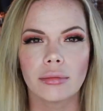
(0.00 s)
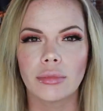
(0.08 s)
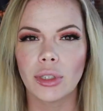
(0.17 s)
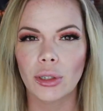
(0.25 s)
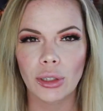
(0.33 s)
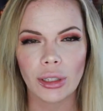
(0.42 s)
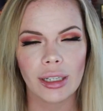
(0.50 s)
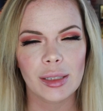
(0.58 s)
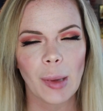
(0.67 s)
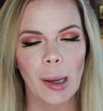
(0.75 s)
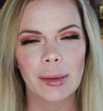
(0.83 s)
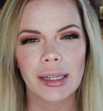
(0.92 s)
I know you
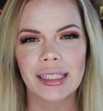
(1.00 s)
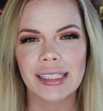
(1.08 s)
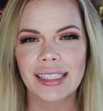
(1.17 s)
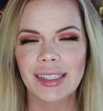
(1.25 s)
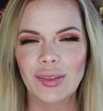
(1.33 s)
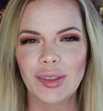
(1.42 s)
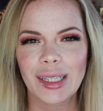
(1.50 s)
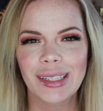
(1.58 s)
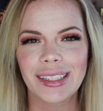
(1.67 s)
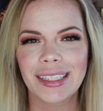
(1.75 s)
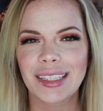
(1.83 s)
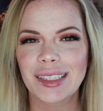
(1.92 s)
guys probably get sick of
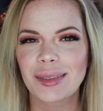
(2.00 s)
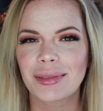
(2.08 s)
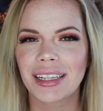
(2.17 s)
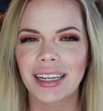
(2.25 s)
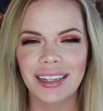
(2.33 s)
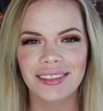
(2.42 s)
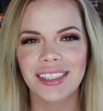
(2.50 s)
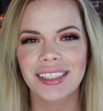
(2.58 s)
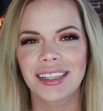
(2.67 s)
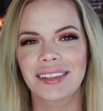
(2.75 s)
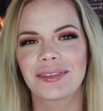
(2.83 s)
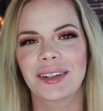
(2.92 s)
hearing this, but I have to
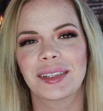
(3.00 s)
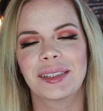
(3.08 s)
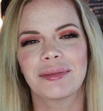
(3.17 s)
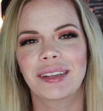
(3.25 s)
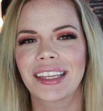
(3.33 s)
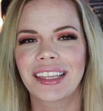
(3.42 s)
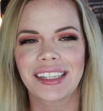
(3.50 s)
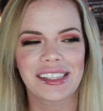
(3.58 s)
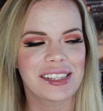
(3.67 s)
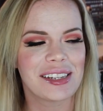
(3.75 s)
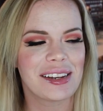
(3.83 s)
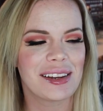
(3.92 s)
say it for anybody
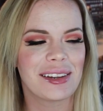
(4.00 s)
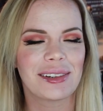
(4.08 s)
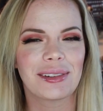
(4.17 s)
that's new.